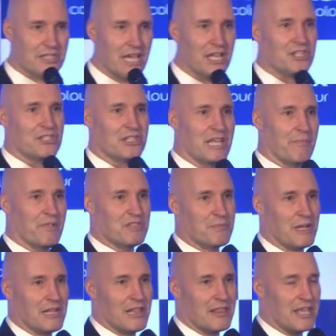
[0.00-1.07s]
nature, that means
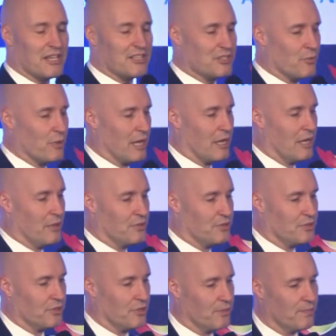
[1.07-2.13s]
many of the things that we're close
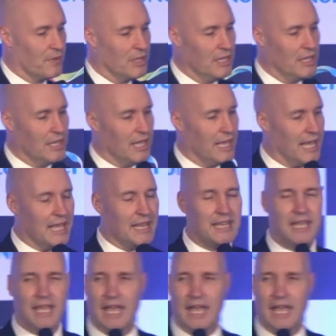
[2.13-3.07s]
to. In the